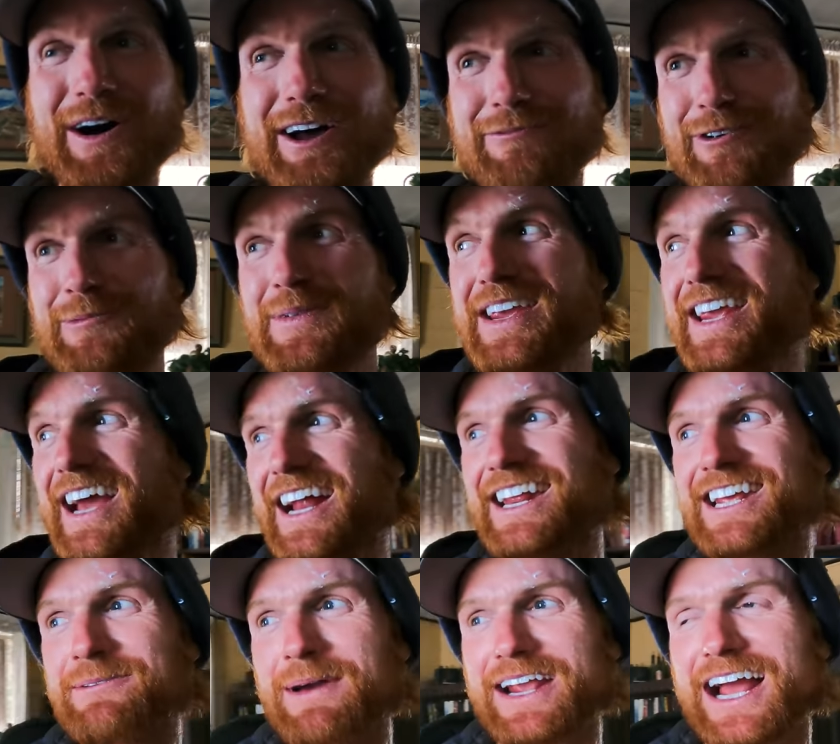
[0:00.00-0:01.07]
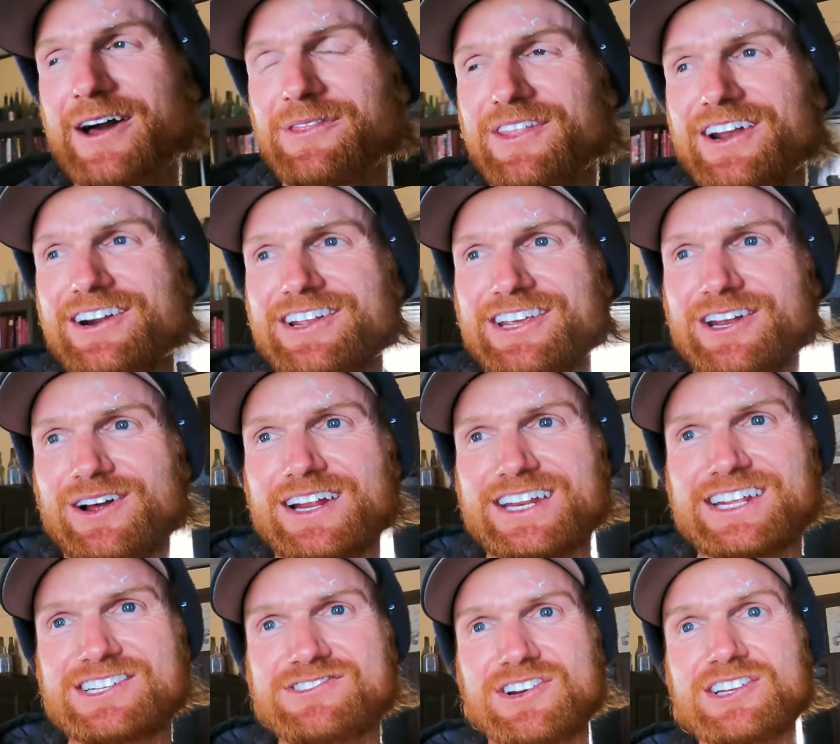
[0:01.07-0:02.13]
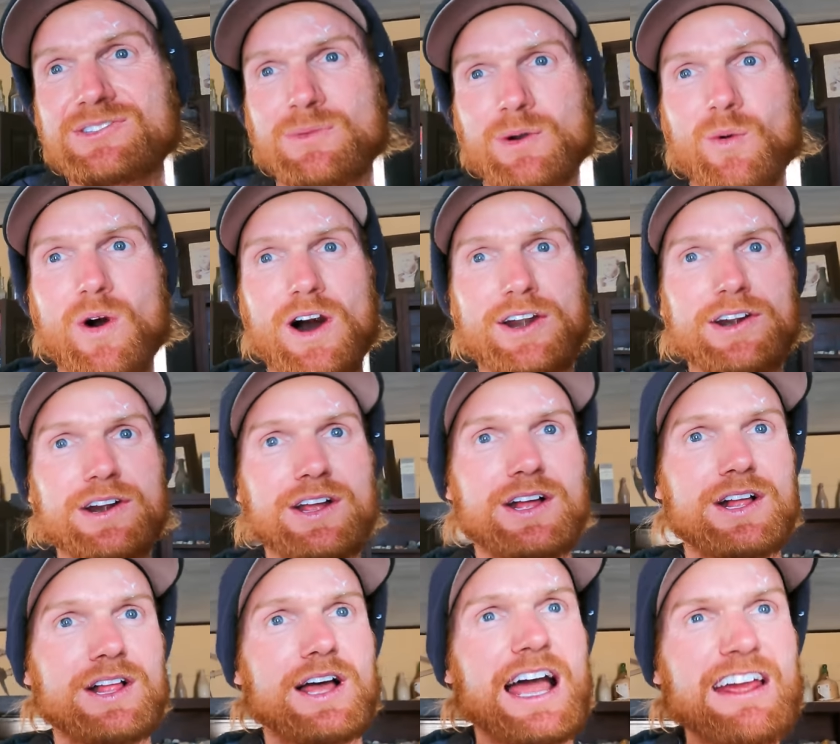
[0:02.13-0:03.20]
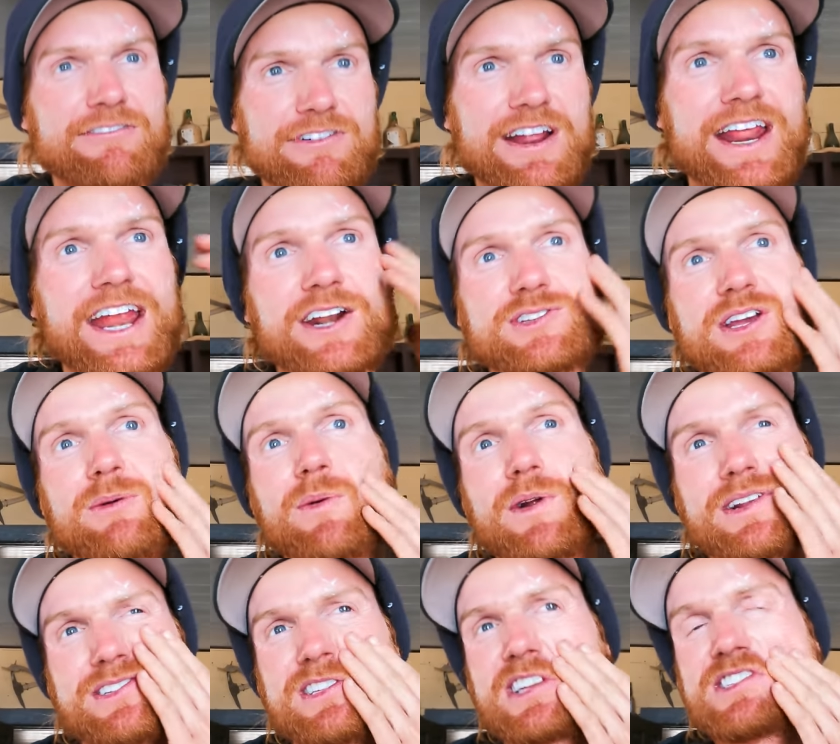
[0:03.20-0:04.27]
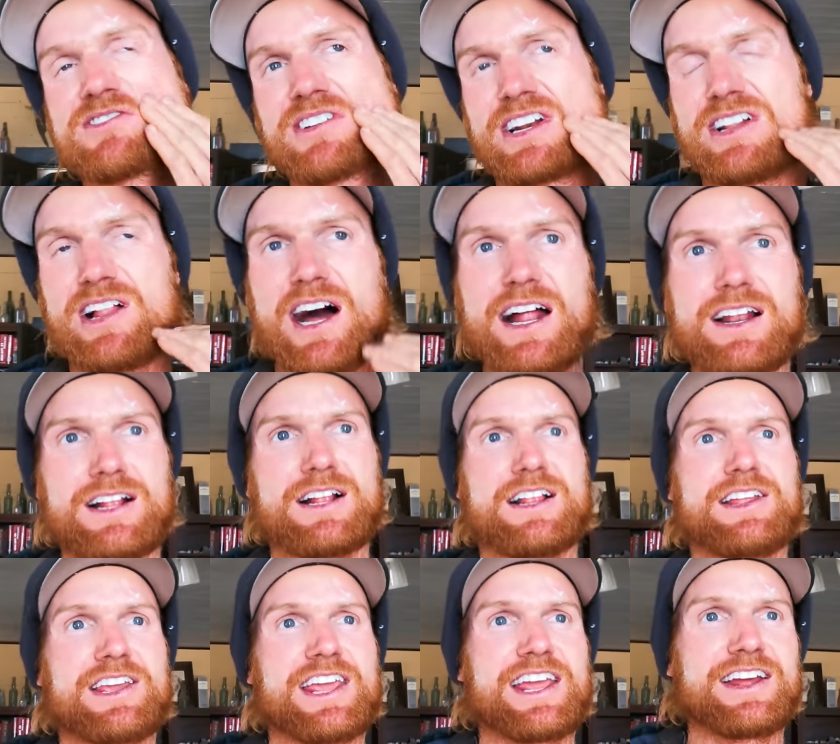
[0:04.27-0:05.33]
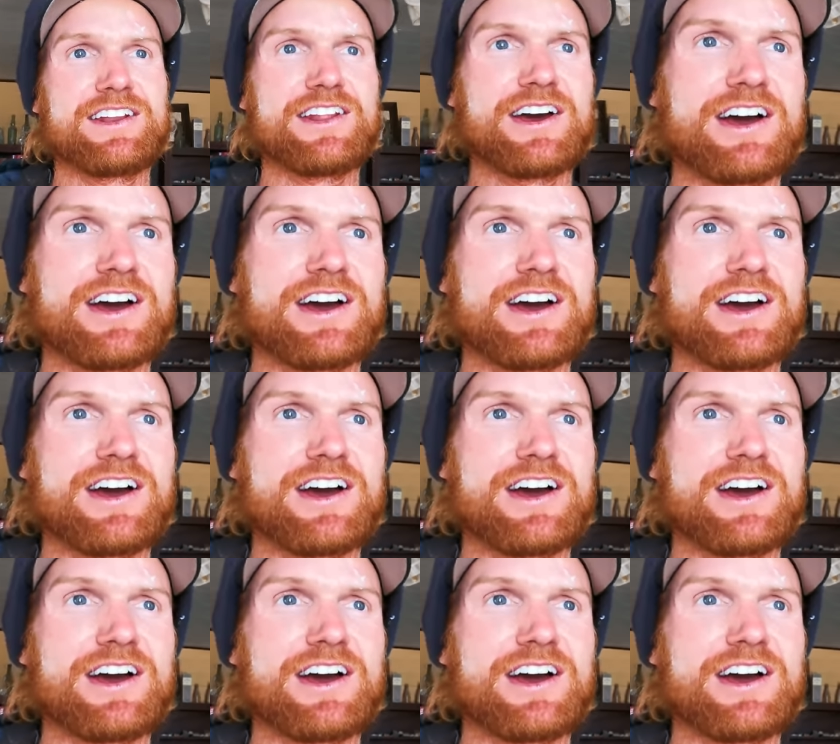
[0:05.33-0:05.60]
but for me, I need to get back out there. You know, I need to just drink some more water. I have red hair, so I put sunscreen a lot. And